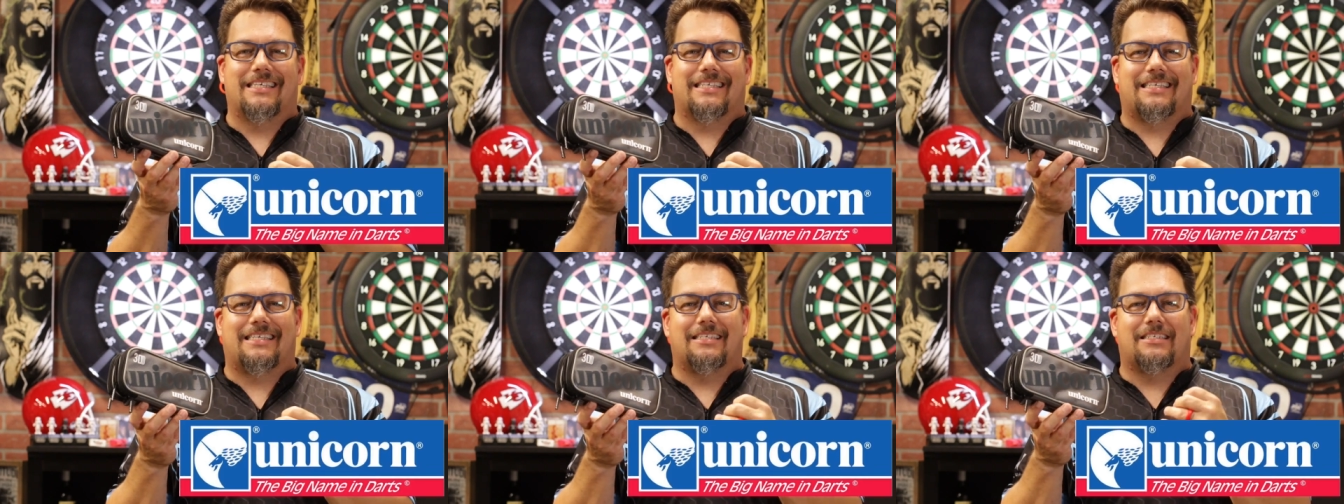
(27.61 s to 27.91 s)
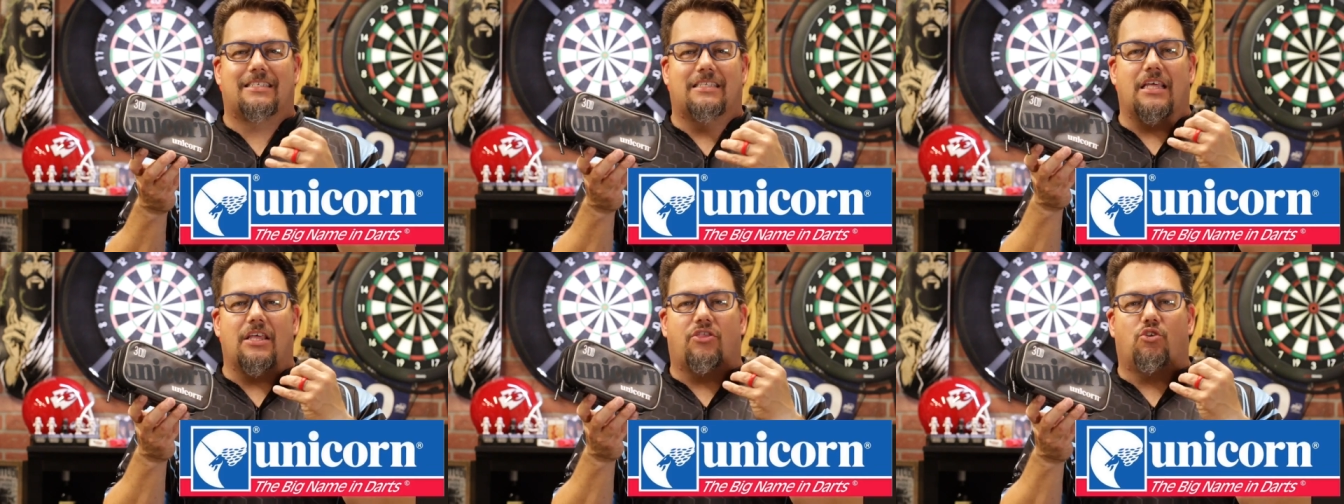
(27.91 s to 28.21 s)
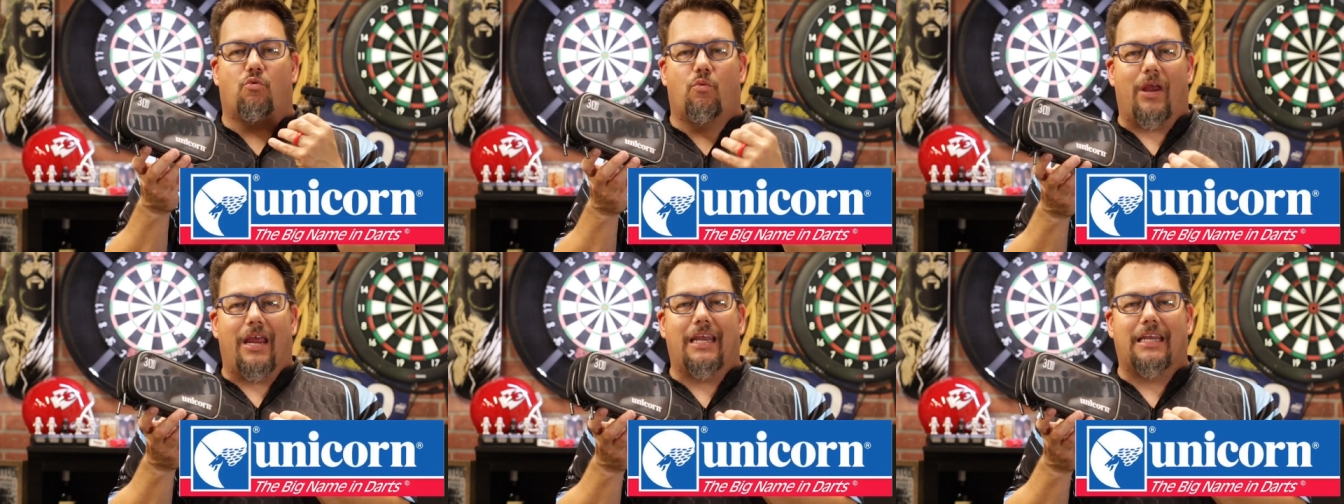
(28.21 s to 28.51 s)
This is the
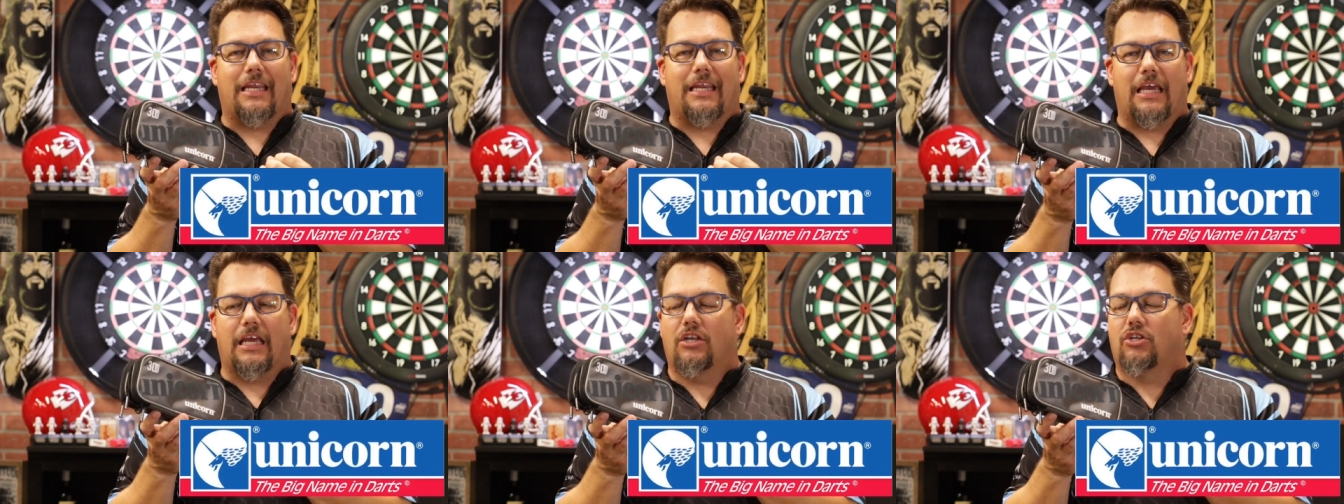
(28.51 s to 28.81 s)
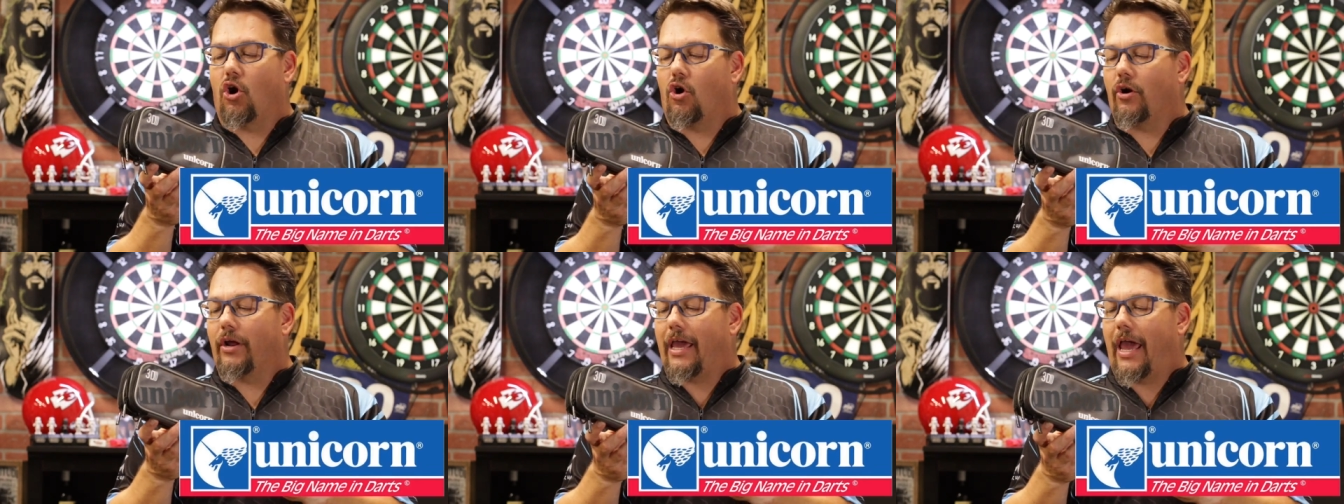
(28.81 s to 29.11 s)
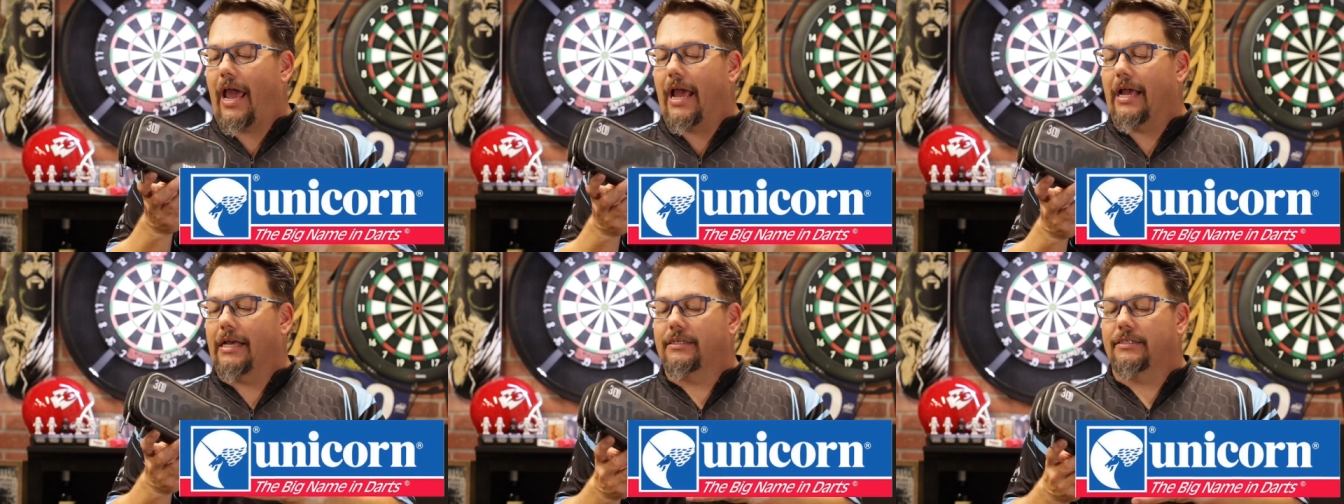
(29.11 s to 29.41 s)
3D dart
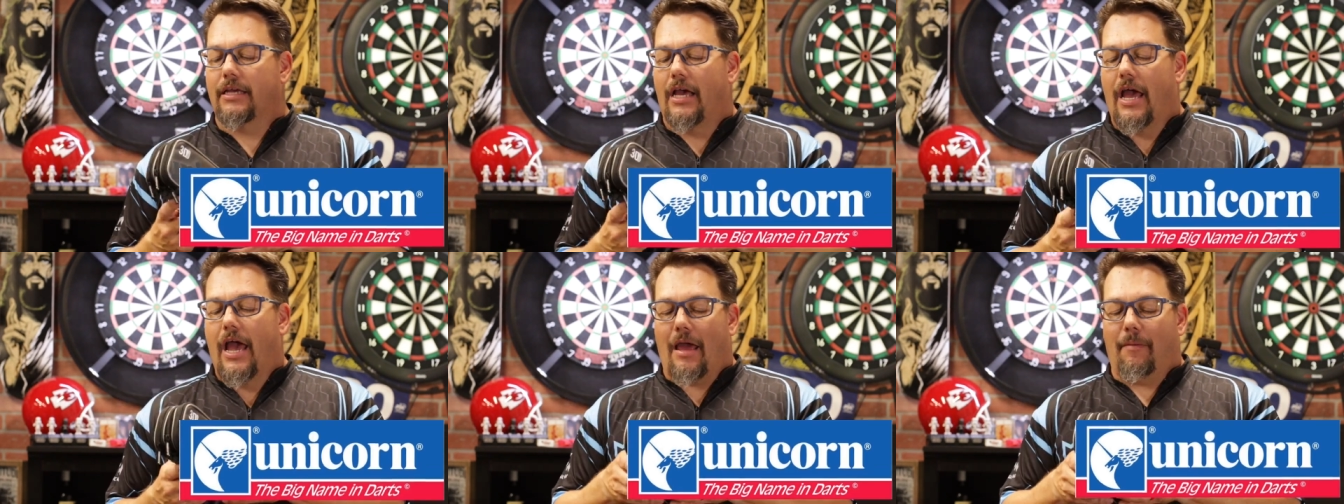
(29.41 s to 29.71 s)
case.